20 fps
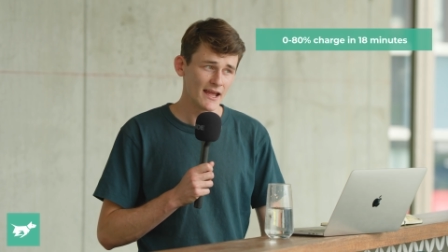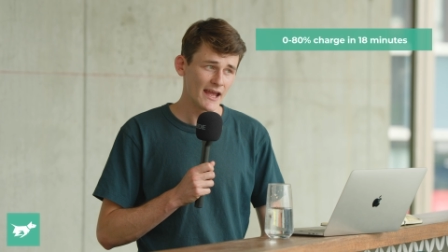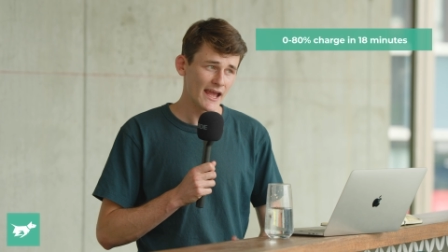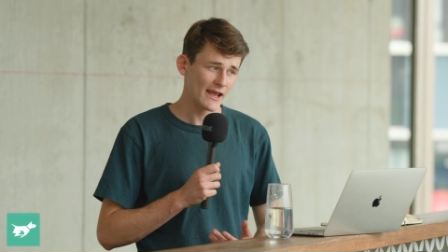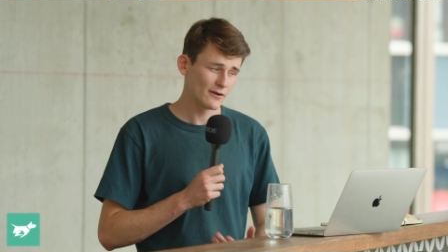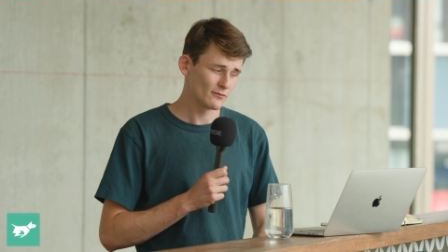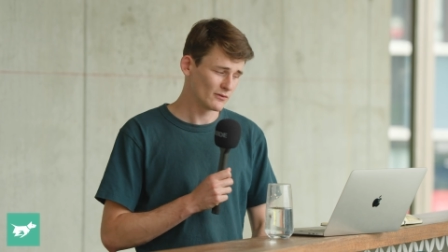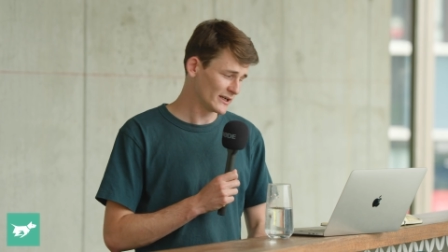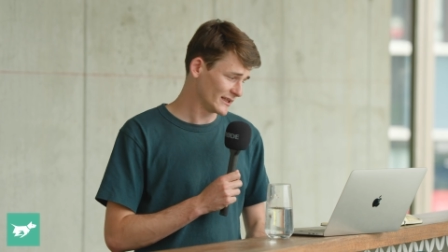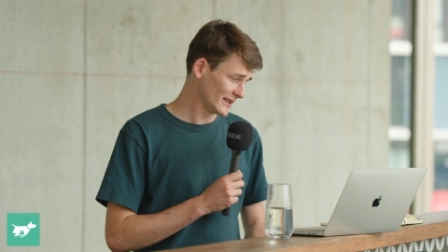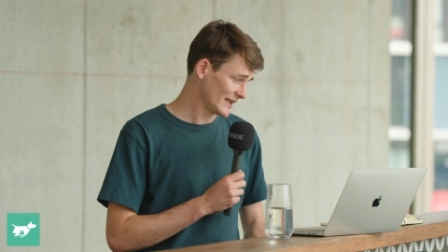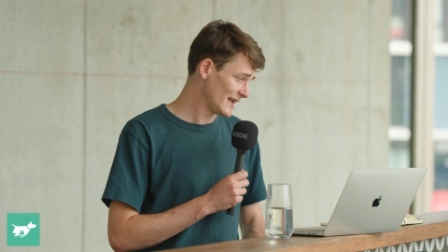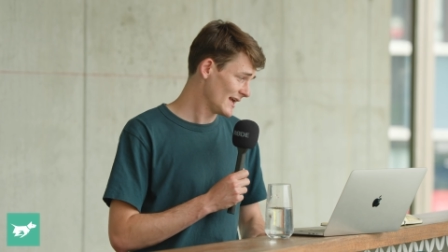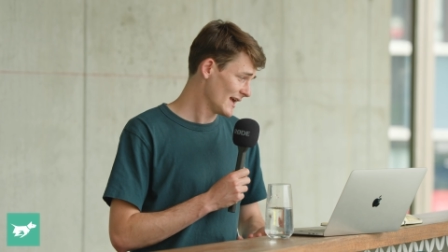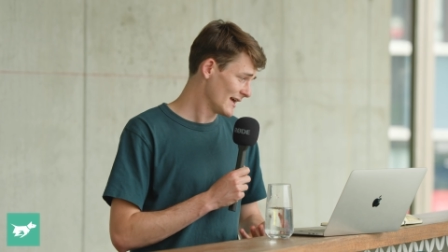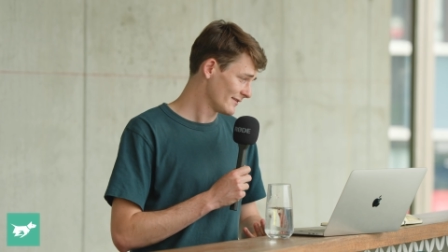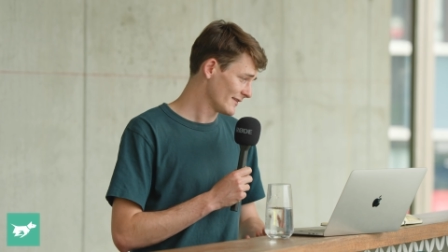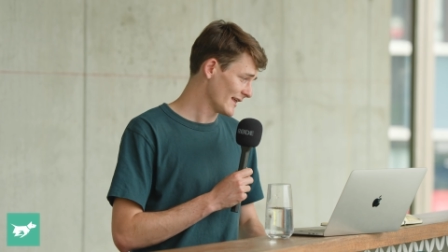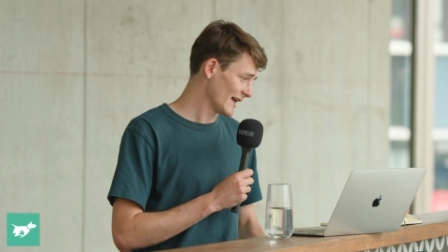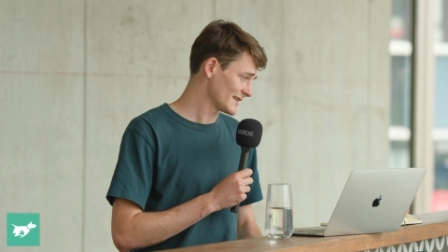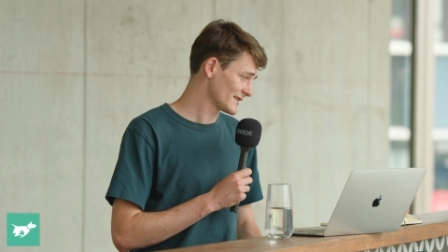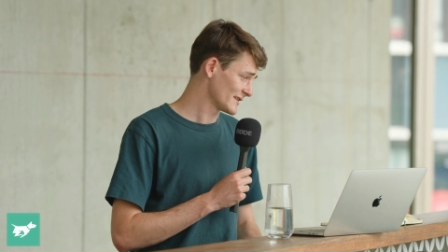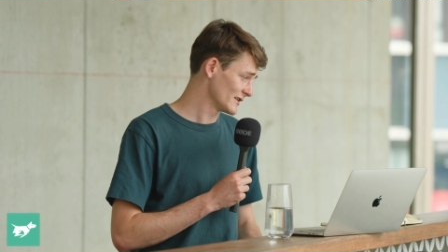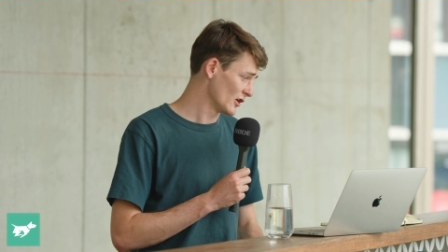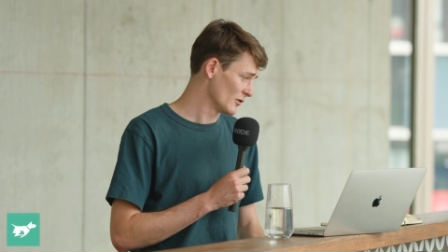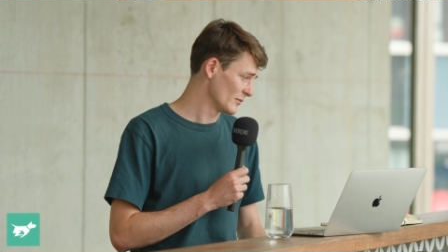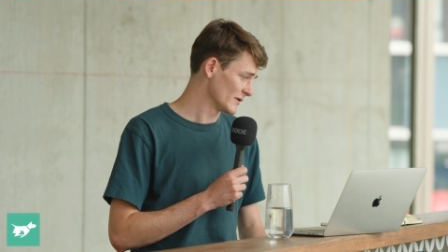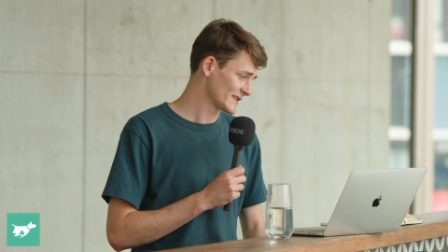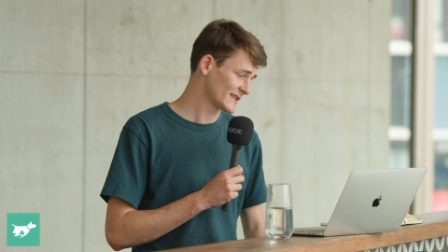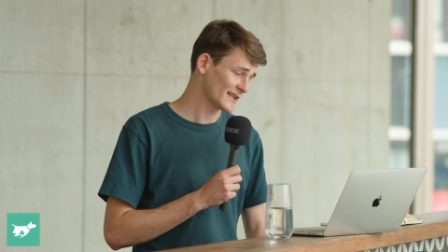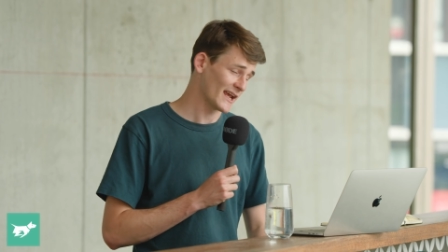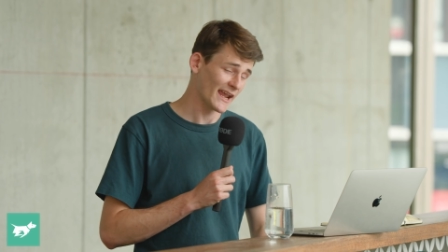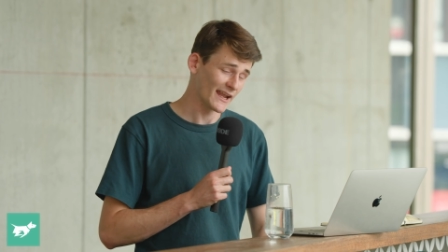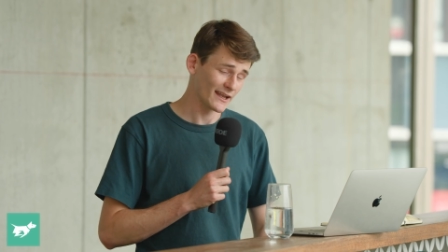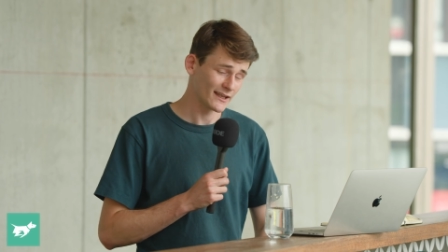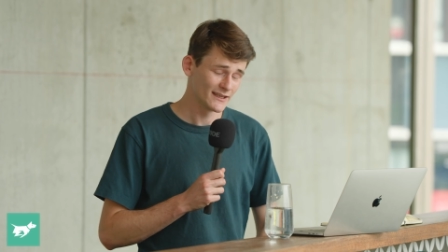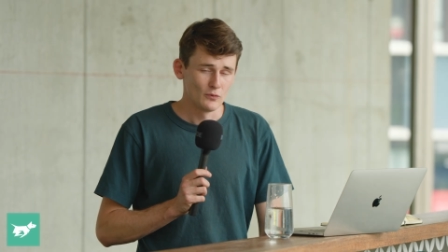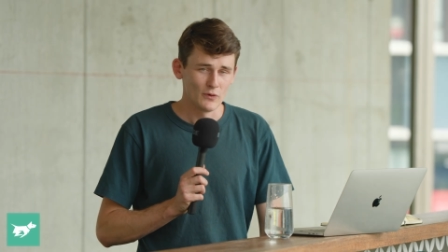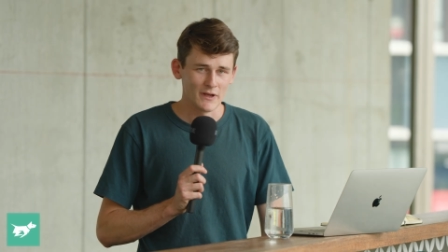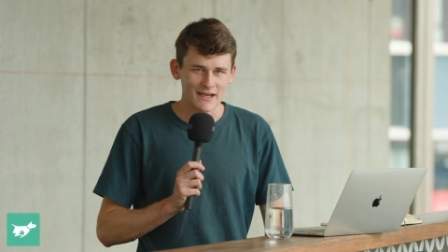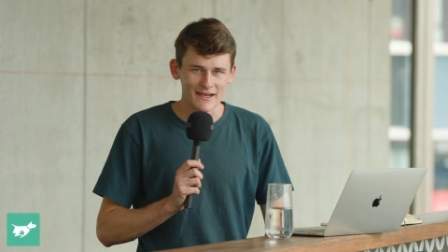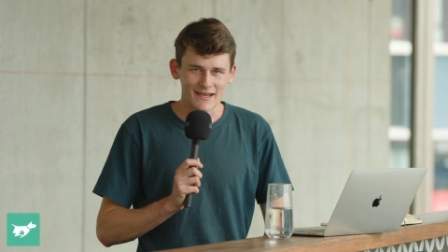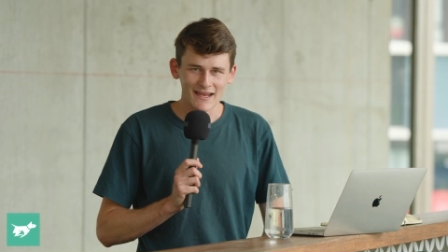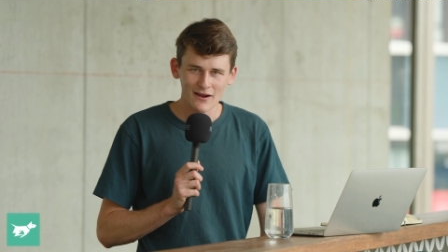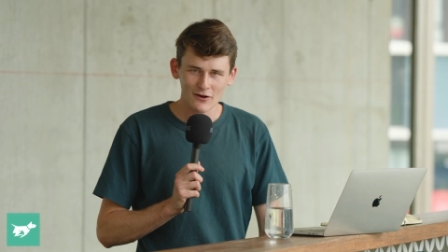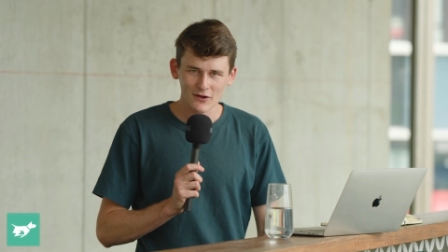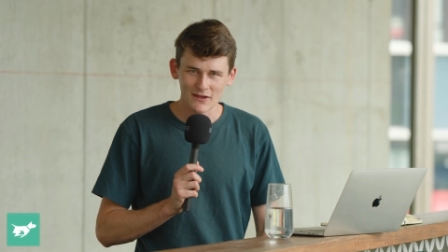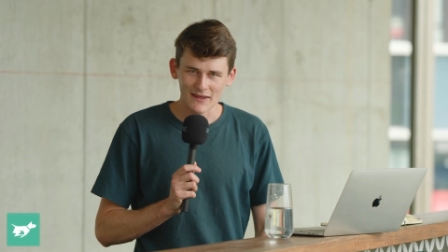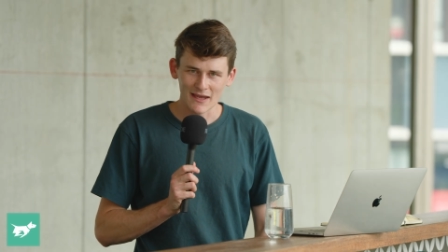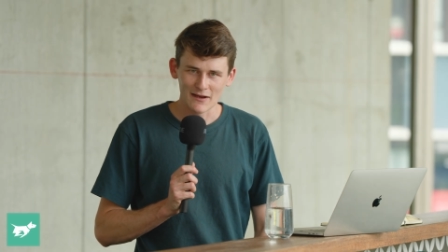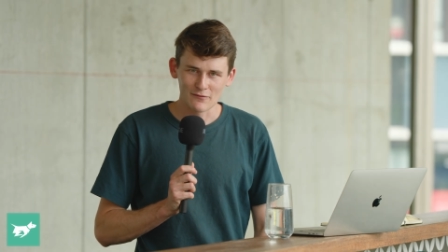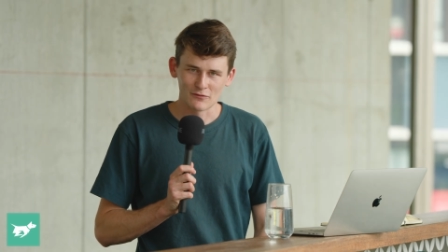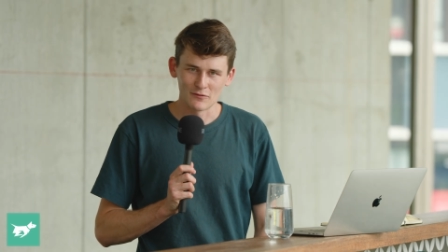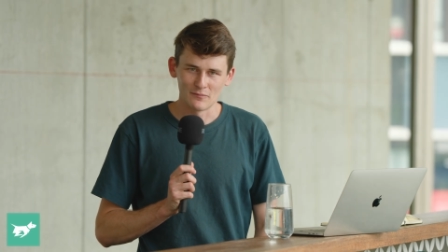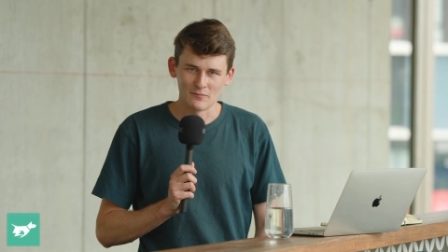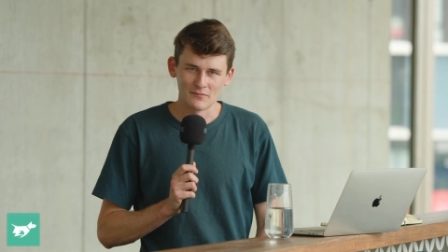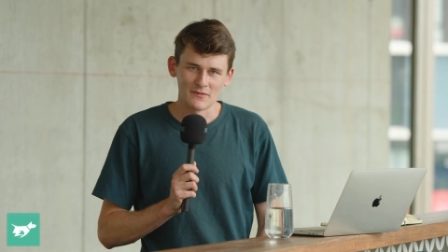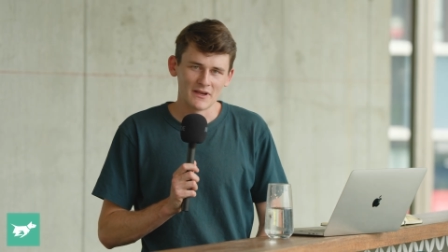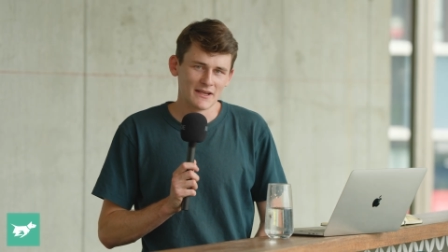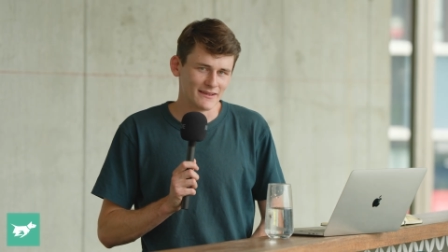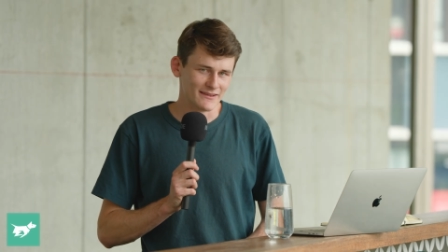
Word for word: and really that's no mistake. We can calculate from